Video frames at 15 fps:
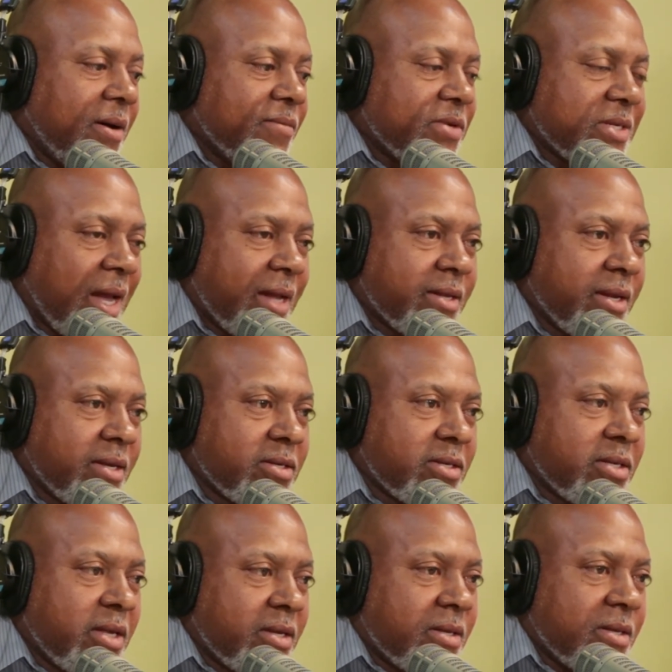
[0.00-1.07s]

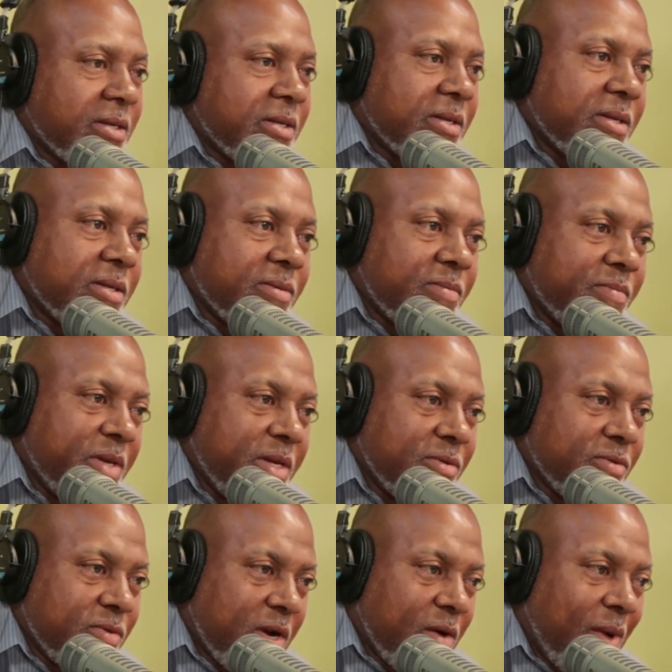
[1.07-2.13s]
standards that
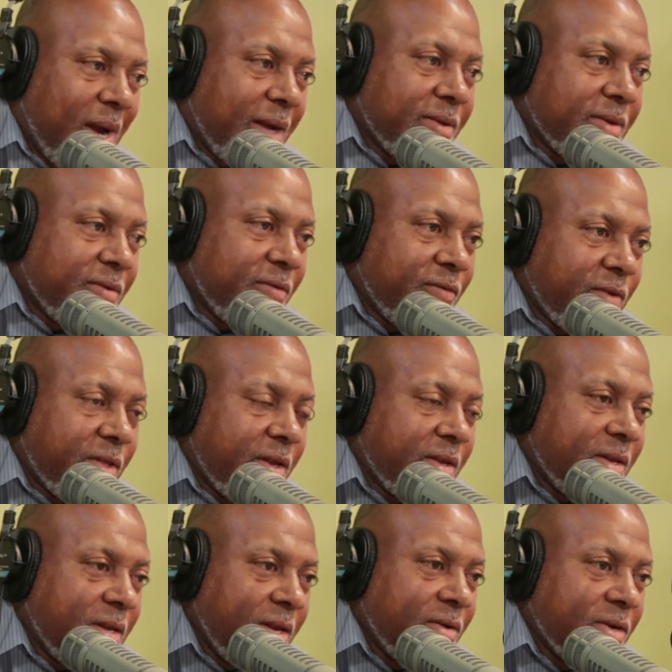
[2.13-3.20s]
being required to for
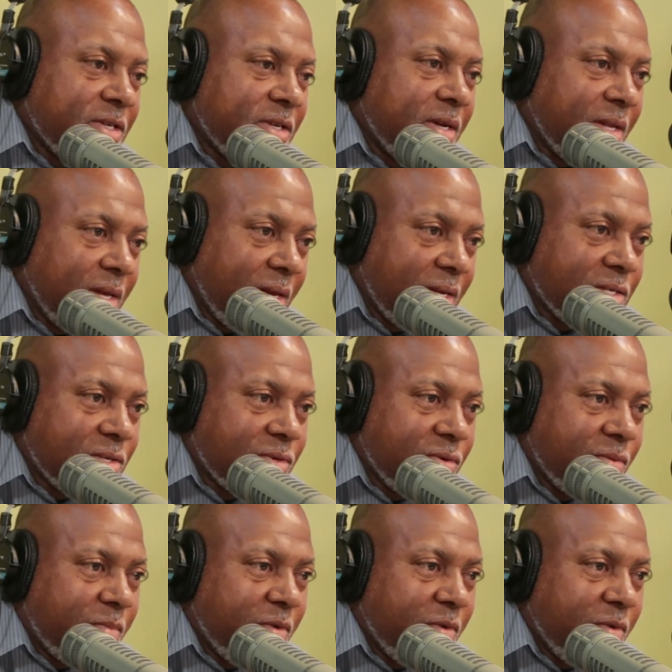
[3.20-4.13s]
that he or she adheres to